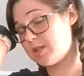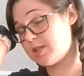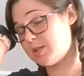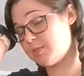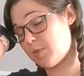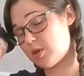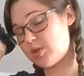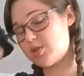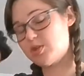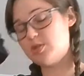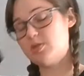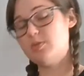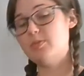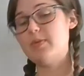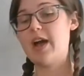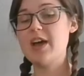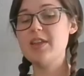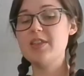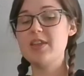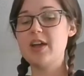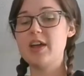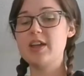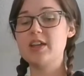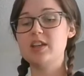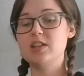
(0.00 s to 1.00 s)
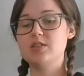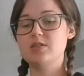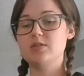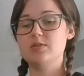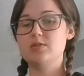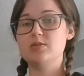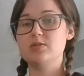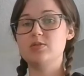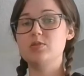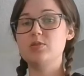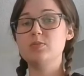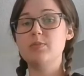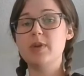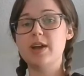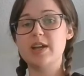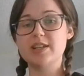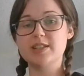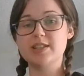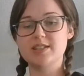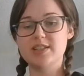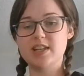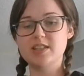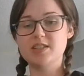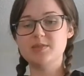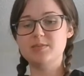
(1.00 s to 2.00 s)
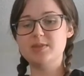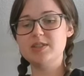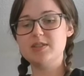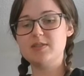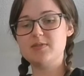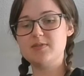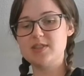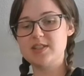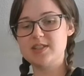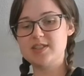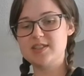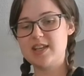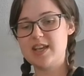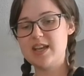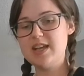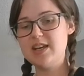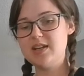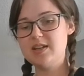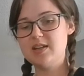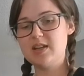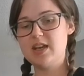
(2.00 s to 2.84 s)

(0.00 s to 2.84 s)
partial bath, I can do my assessment of the skin.